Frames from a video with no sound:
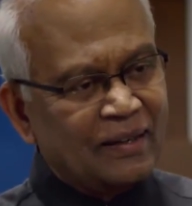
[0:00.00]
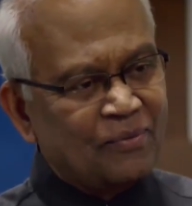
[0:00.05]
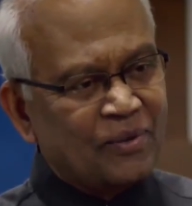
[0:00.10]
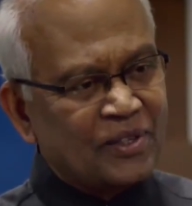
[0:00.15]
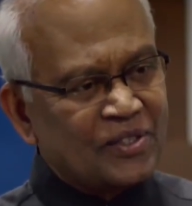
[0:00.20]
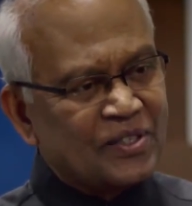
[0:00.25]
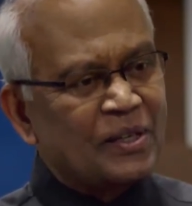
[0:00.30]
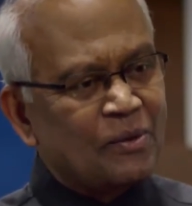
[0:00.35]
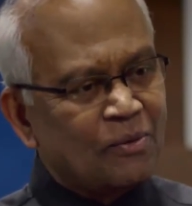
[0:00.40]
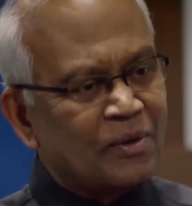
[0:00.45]

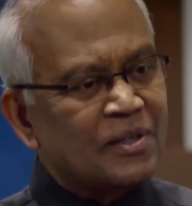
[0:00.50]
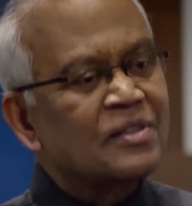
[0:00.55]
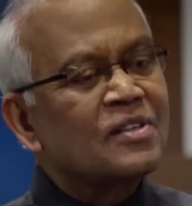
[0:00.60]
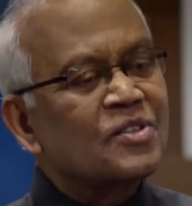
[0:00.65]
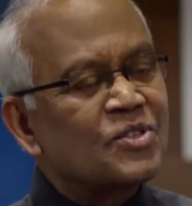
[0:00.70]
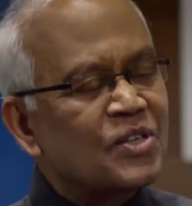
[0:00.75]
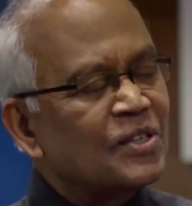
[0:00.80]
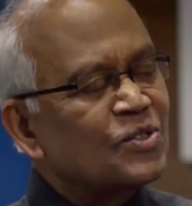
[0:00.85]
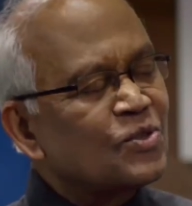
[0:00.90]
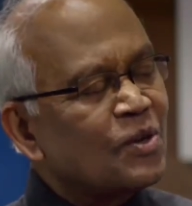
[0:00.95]
First thing was
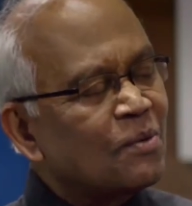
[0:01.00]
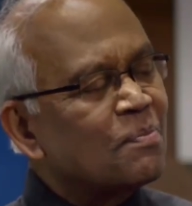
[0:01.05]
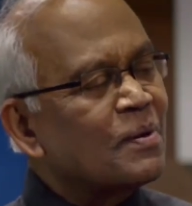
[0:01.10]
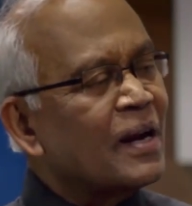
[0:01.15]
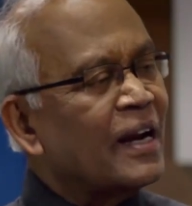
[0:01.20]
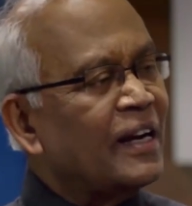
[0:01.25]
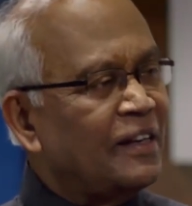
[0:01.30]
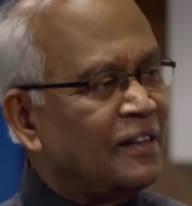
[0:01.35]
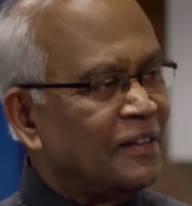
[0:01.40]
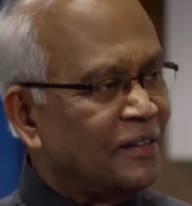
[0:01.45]
the sense of
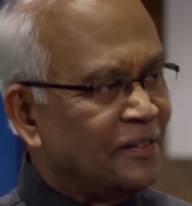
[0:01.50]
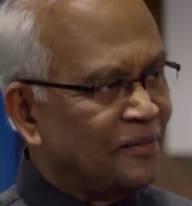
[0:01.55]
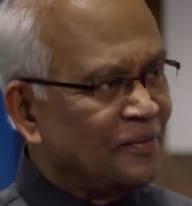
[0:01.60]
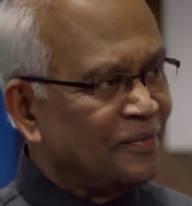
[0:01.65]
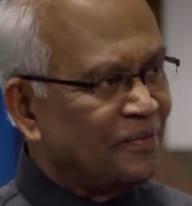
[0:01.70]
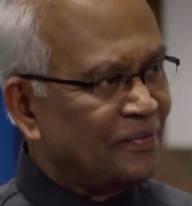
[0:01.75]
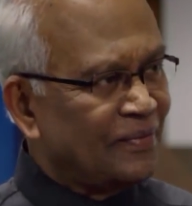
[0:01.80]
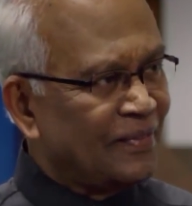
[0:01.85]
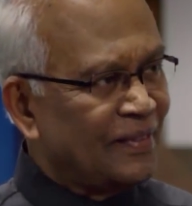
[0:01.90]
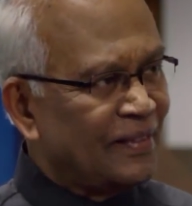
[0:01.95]
pride
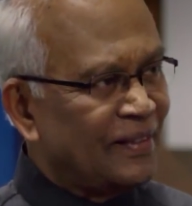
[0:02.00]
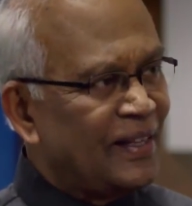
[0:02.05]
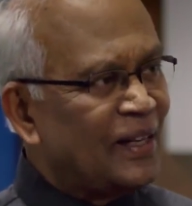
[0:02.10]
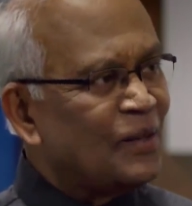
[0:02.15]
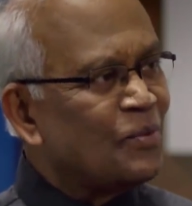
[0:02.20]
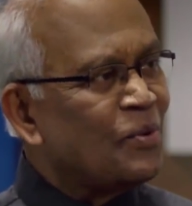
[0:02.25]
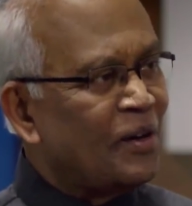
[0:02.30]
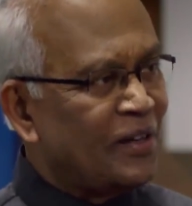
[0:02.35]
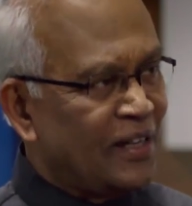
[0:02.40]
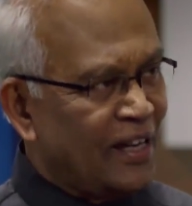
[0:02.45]

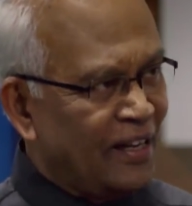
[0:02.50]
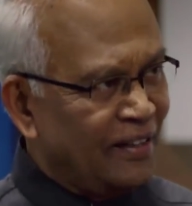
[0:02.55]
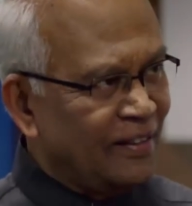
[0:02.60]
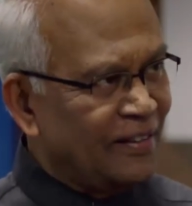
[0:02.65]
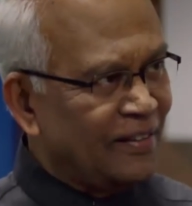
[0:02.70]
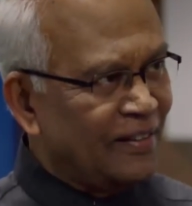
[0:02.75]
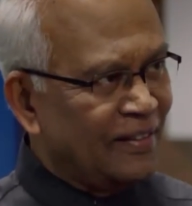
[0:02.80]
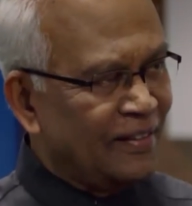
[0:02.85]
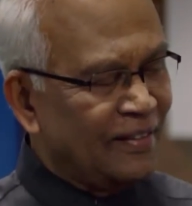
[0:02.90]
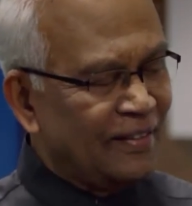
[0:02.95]
that we have done
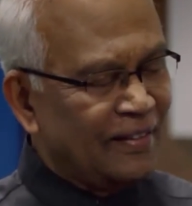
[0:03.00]
it.